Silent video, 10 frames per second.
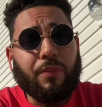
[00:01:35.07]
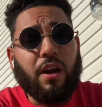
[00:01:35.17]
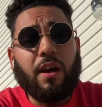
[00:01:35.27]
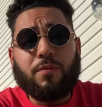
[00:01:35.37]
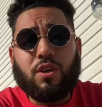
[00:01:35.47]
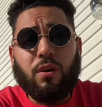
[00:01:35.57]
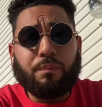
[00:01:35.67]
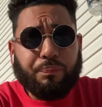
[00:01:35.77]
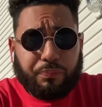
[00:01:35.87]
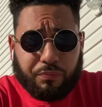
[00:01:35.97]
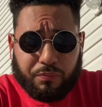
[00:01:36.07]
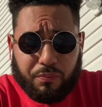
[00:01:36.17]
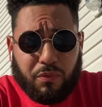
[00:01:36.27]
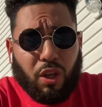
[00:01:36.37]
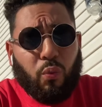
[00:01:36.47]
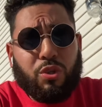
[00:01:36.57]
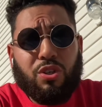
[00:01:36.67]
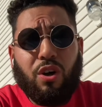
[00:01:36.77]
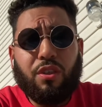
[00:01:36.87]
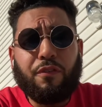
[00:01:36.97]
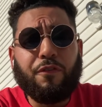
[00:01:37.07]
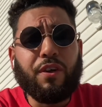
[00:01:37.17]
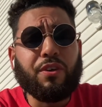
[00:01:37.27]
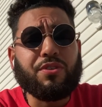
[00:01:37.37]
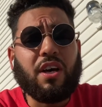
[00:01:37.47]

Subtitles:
All right, so we saw the Phillies